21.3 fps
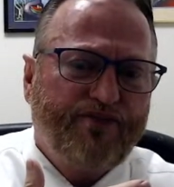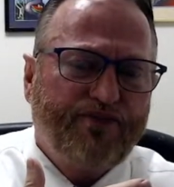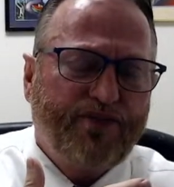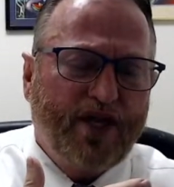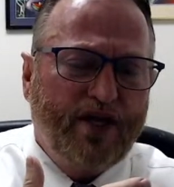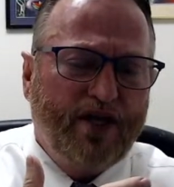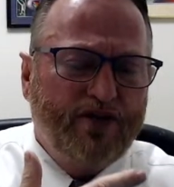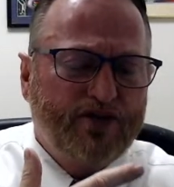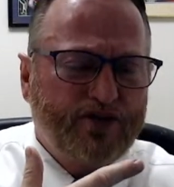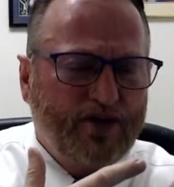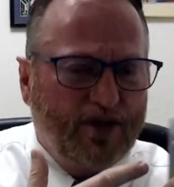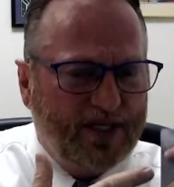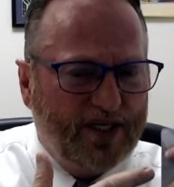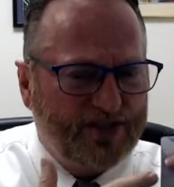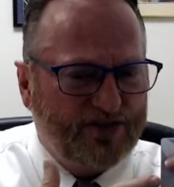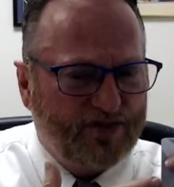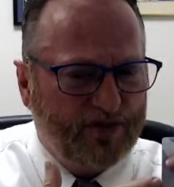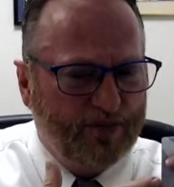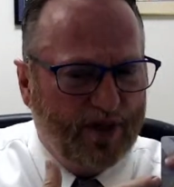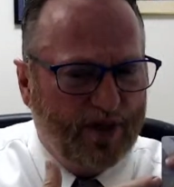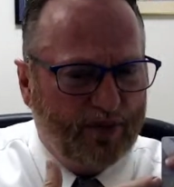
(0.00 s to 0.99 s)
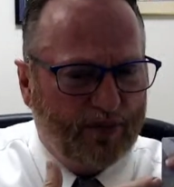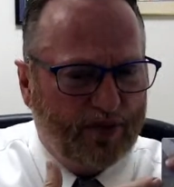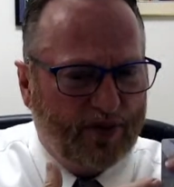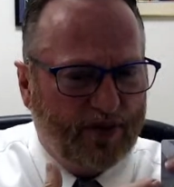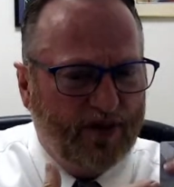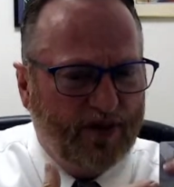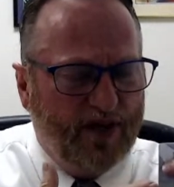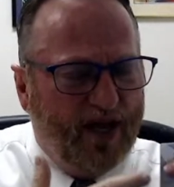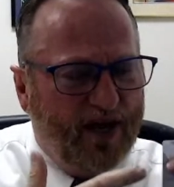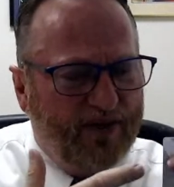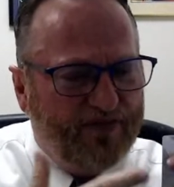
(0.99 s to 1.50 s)
So let's remember,
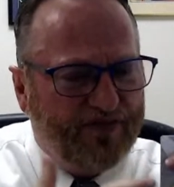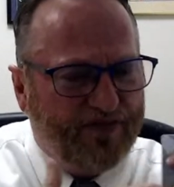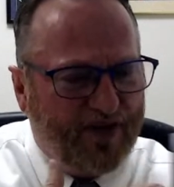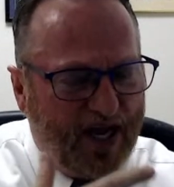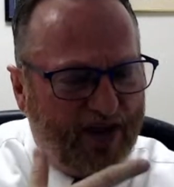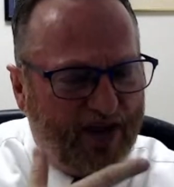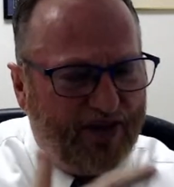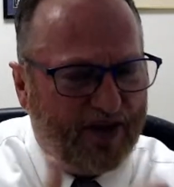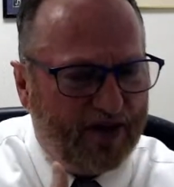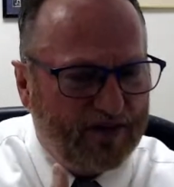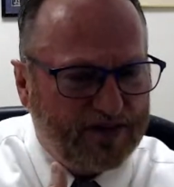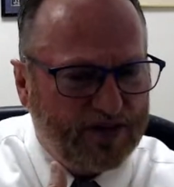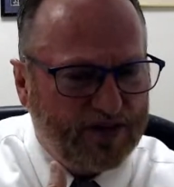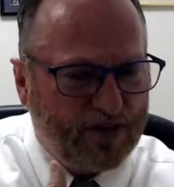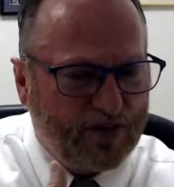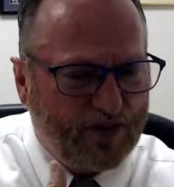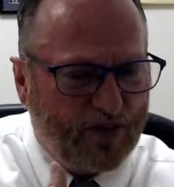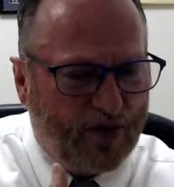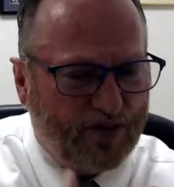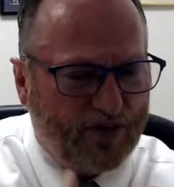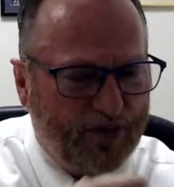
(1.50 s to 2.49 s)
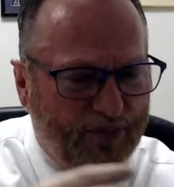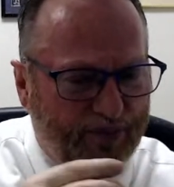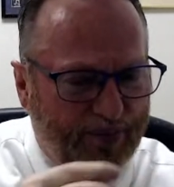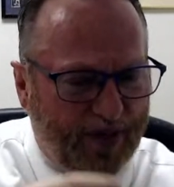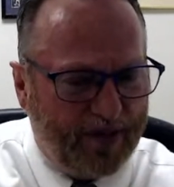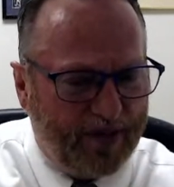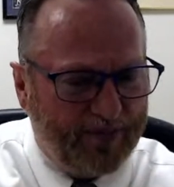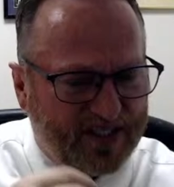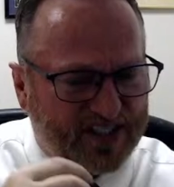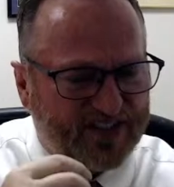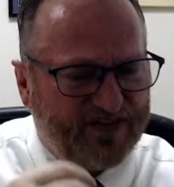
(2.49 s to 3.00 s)
a $5,000 card, the
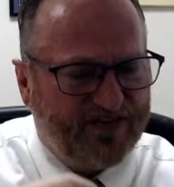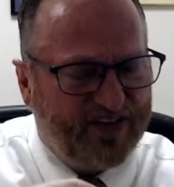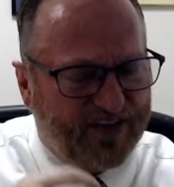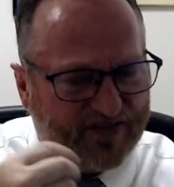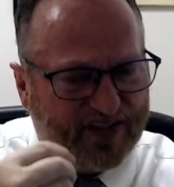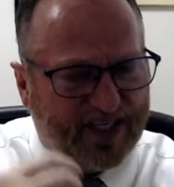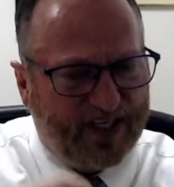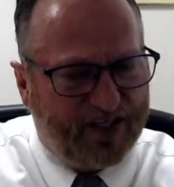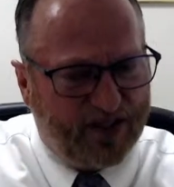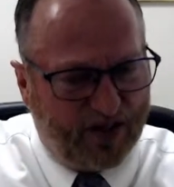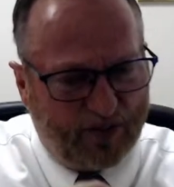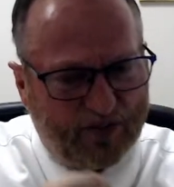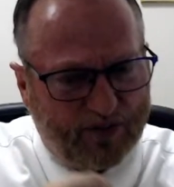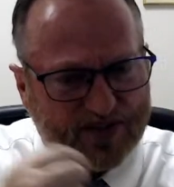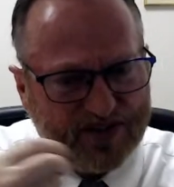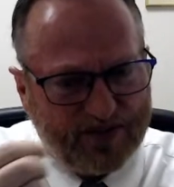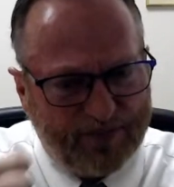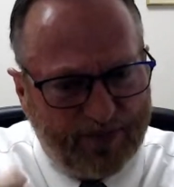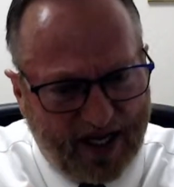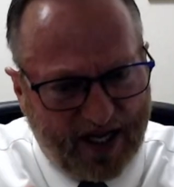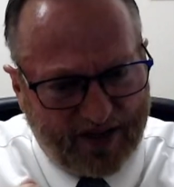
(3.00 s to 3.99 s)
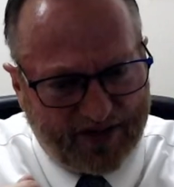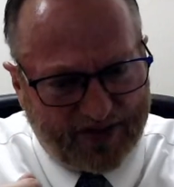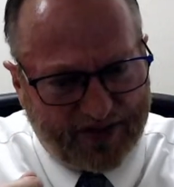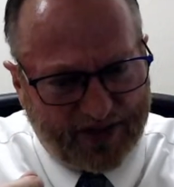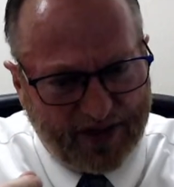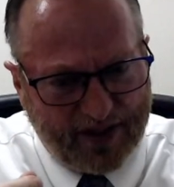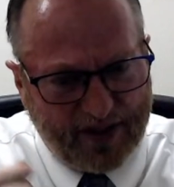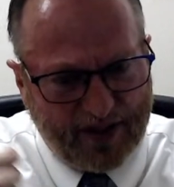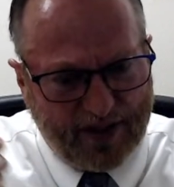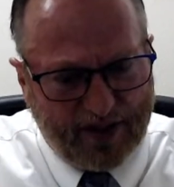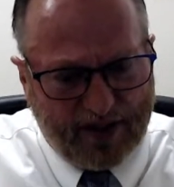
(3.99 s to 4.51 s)
payment is $50 a month.
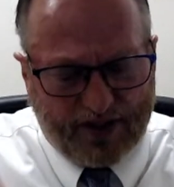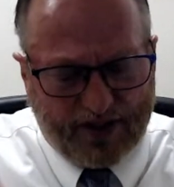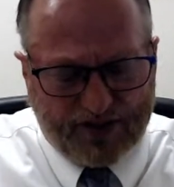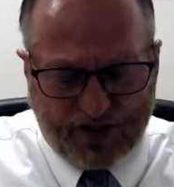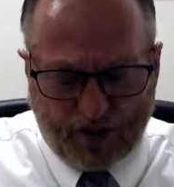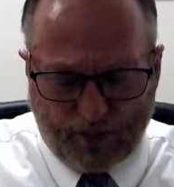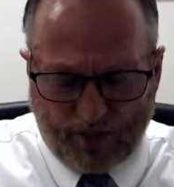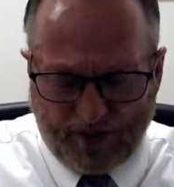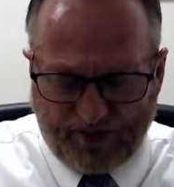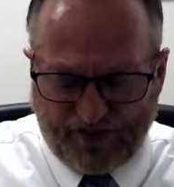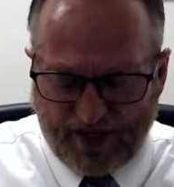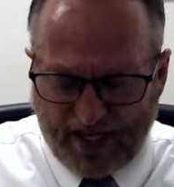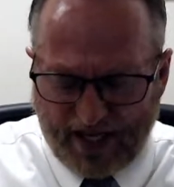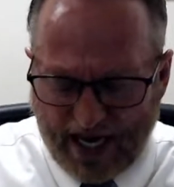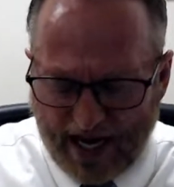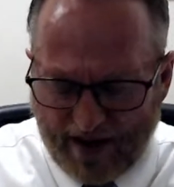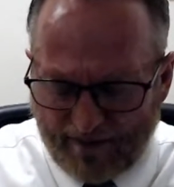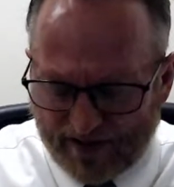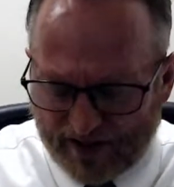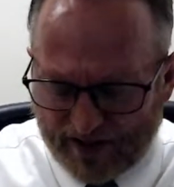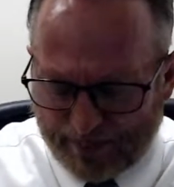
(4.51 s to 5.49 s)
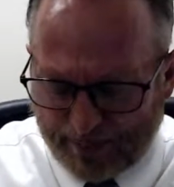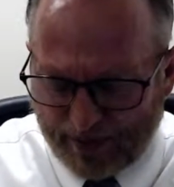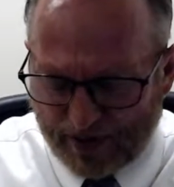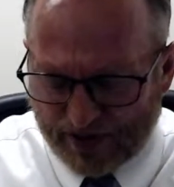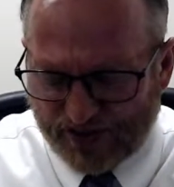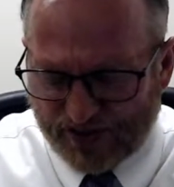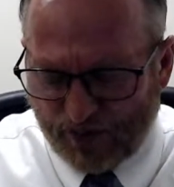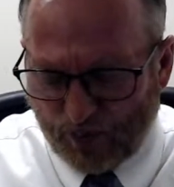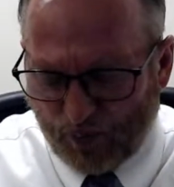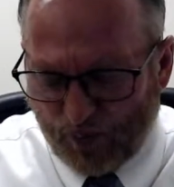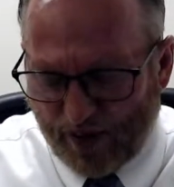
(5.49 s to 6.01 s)
So what the average
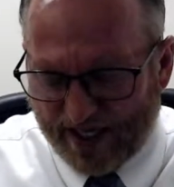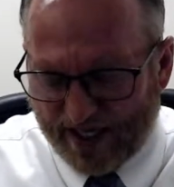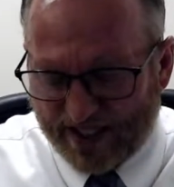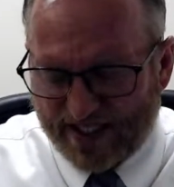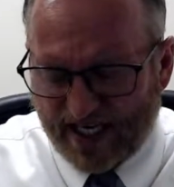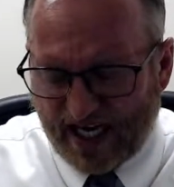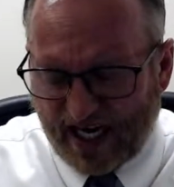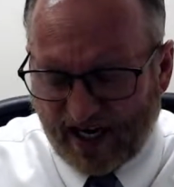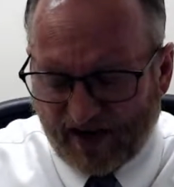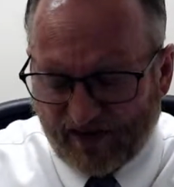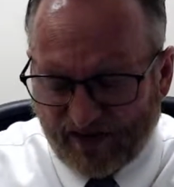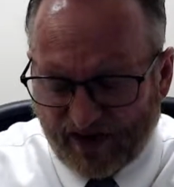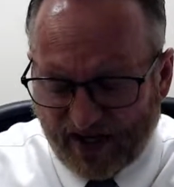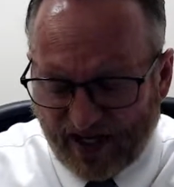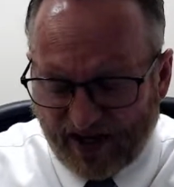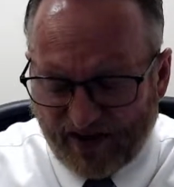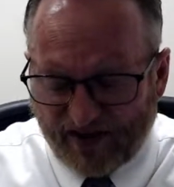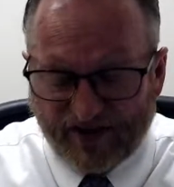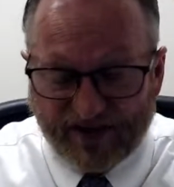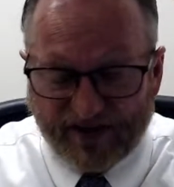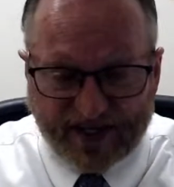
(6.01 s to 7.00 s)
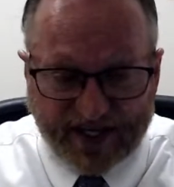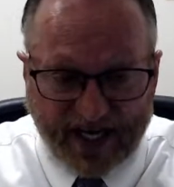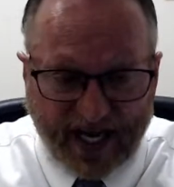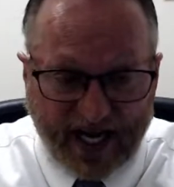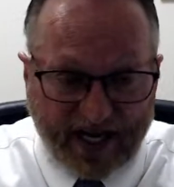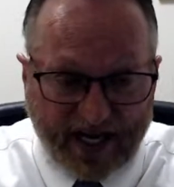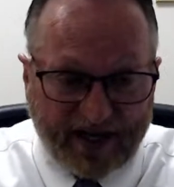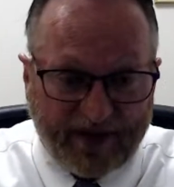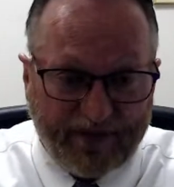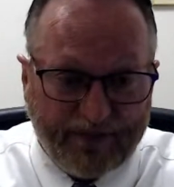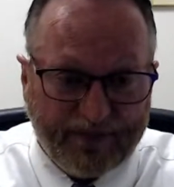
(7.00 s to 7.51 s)
person wastes every other
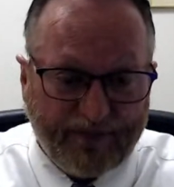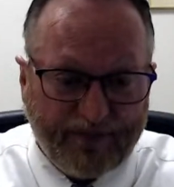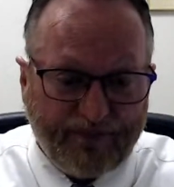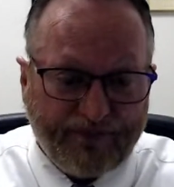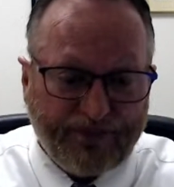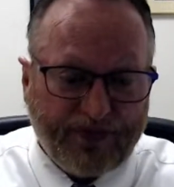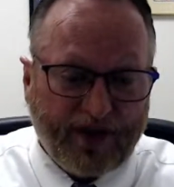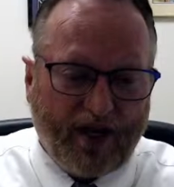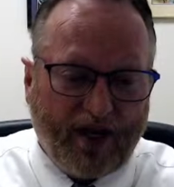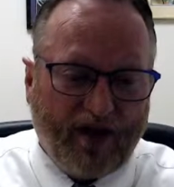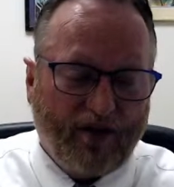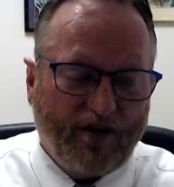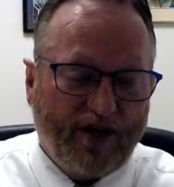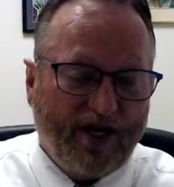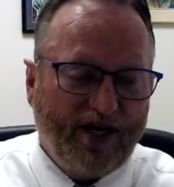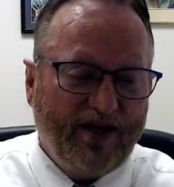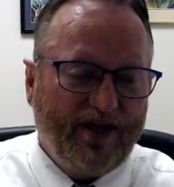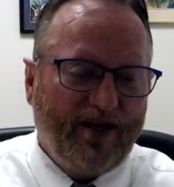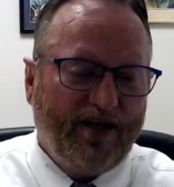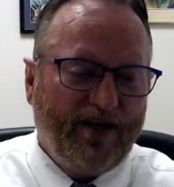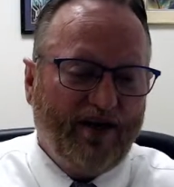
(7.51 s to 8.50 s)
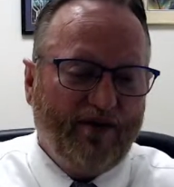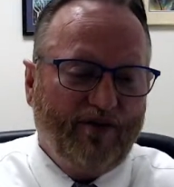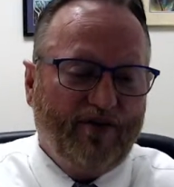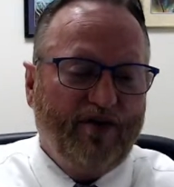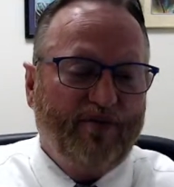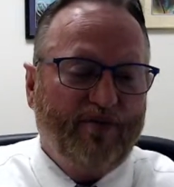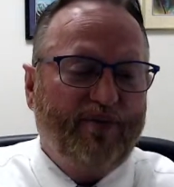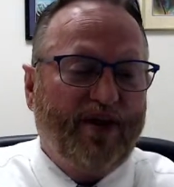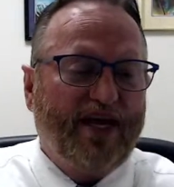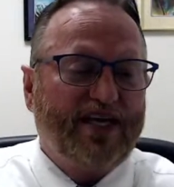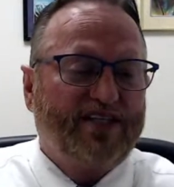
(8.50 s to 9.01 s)
day All right, it would have
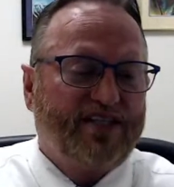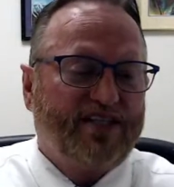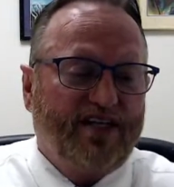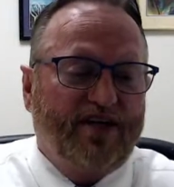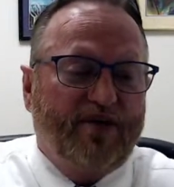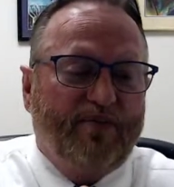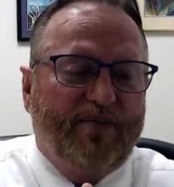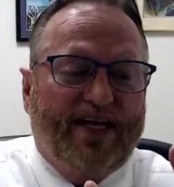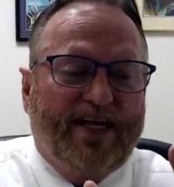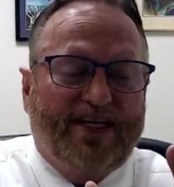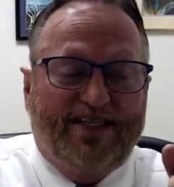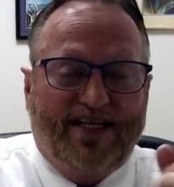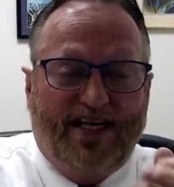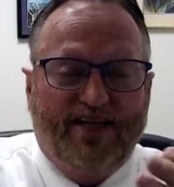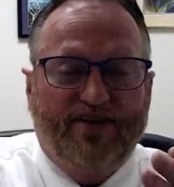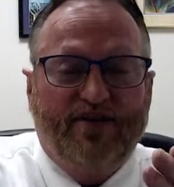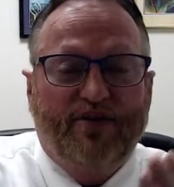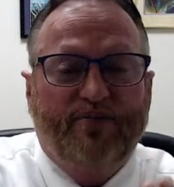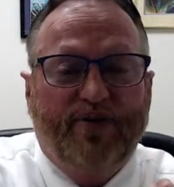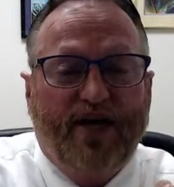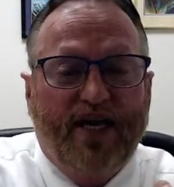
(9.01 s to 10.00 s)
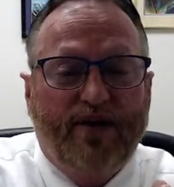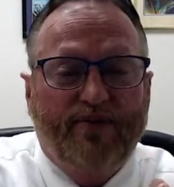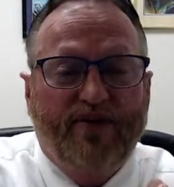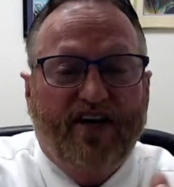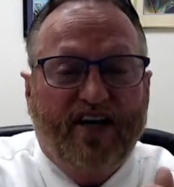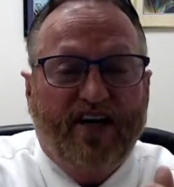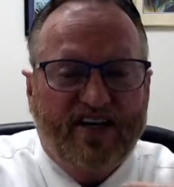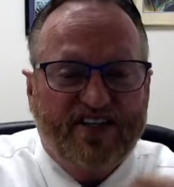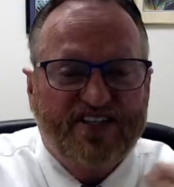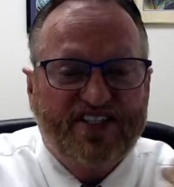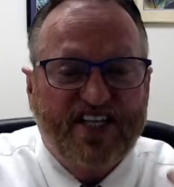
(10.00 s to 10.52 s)
basically maintained the payment on
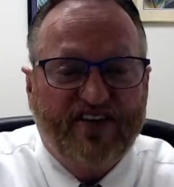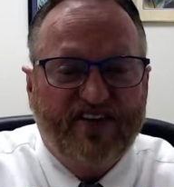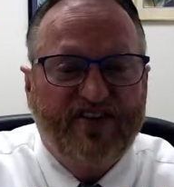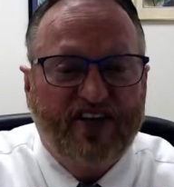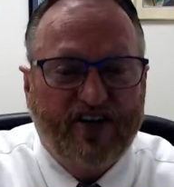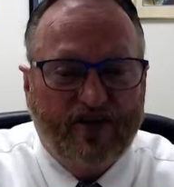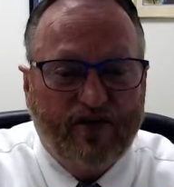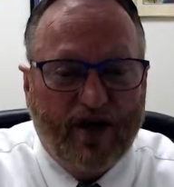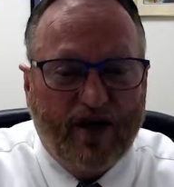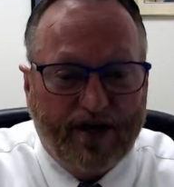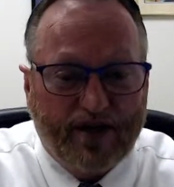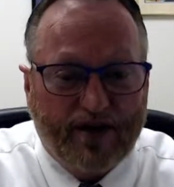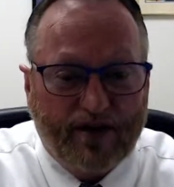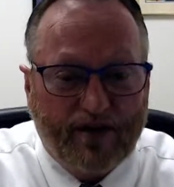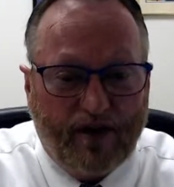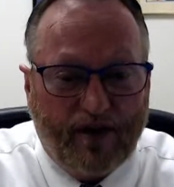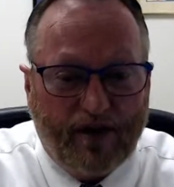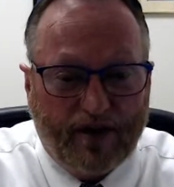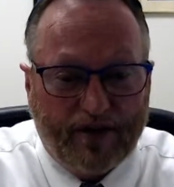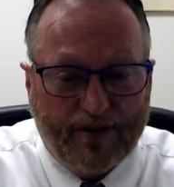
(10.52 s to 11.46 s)
a safety credit card.